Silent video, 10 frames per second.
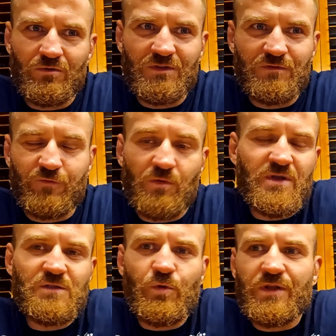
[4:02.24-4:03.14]
No, it's,
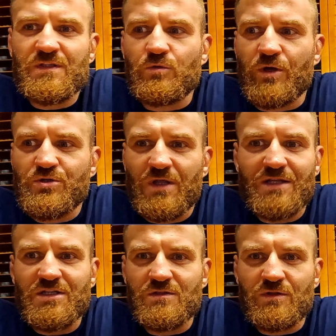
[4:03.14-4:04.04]
for me, it's a weird
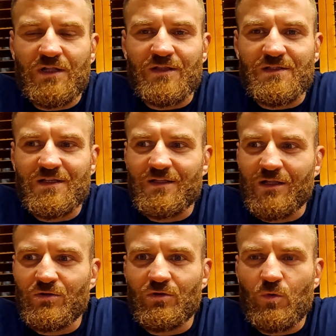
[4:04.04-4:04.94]
situation. I just don't
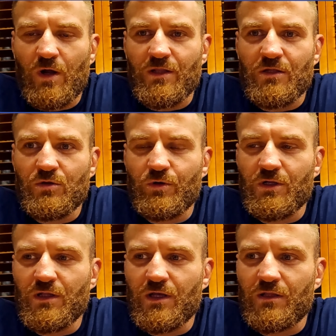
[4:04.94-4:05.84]
understand. I don't know why
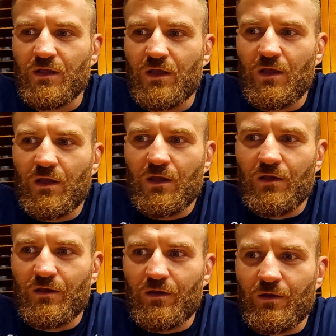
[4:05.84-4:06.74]
they're doing that.
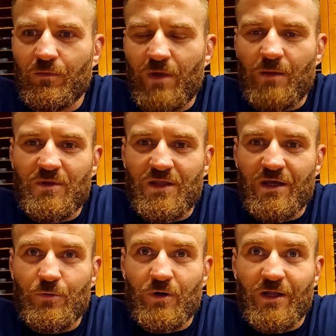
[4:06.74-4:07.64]

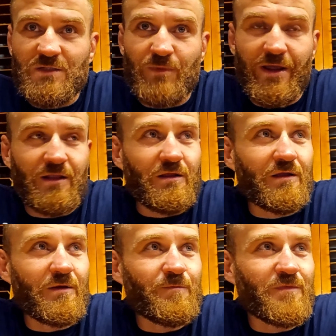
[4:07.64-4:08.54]
Maybe they will
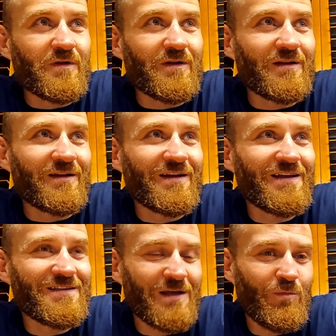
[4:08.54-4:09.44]
explain.
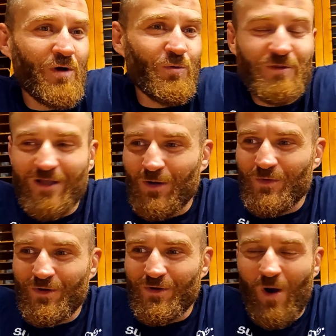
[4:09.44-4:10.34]
Someone
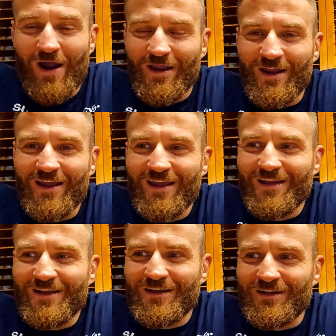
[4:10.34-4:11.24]
will tell me why.
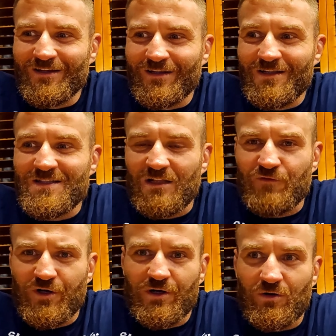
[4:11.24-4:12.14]

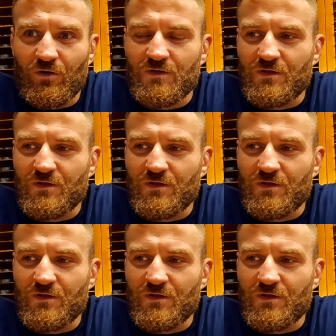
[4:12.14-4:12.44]
It's not fair.